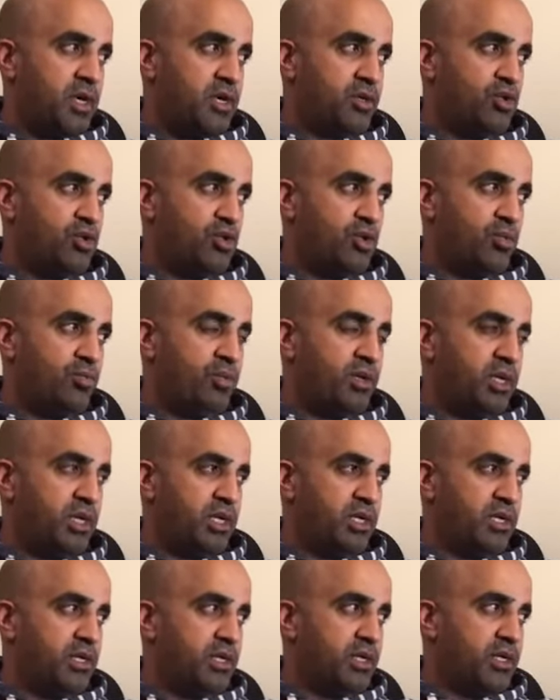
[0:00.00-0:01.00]

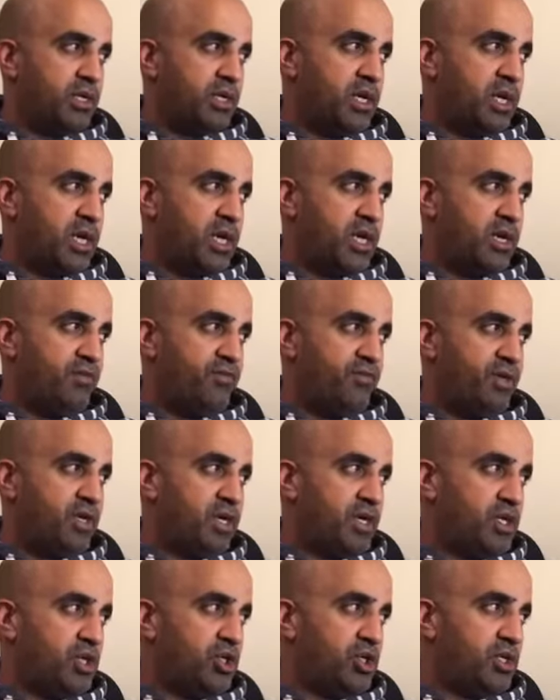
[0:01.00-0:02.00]
European
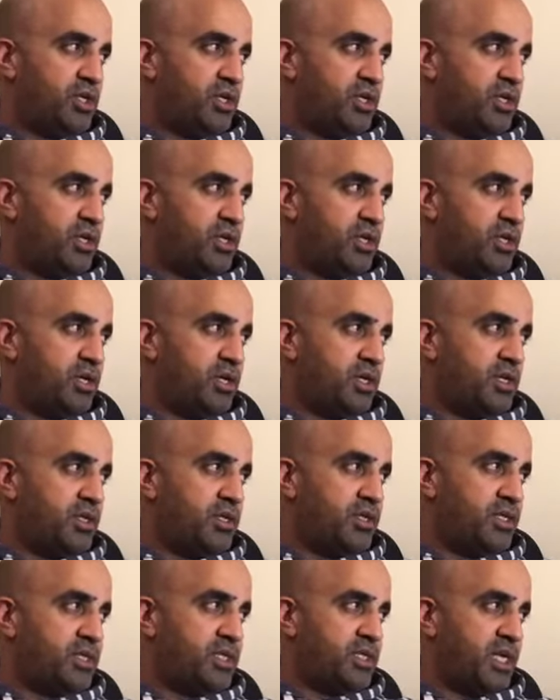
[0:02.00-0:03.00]
Aviation
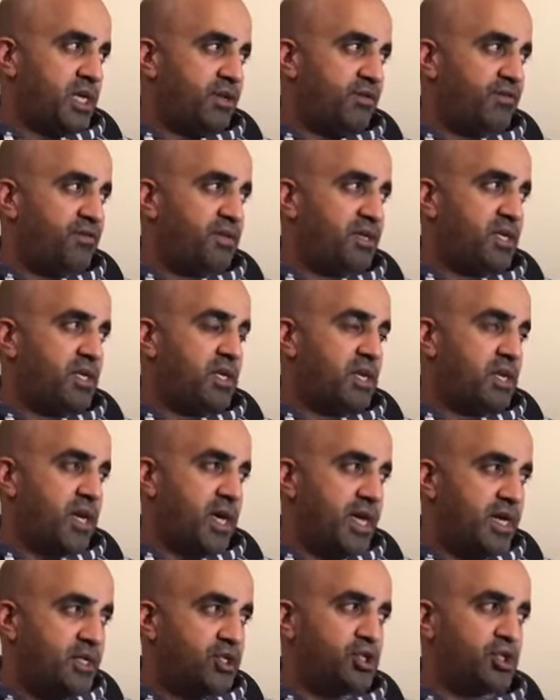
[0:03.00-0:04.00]
Safety
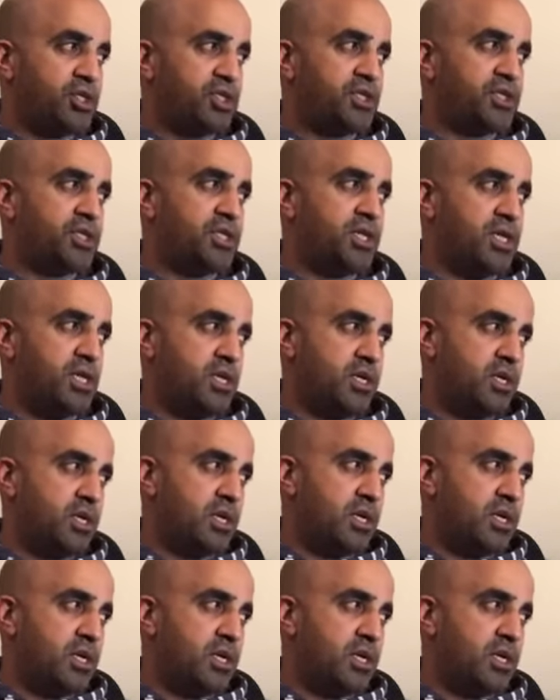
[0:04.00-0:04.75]
Agency,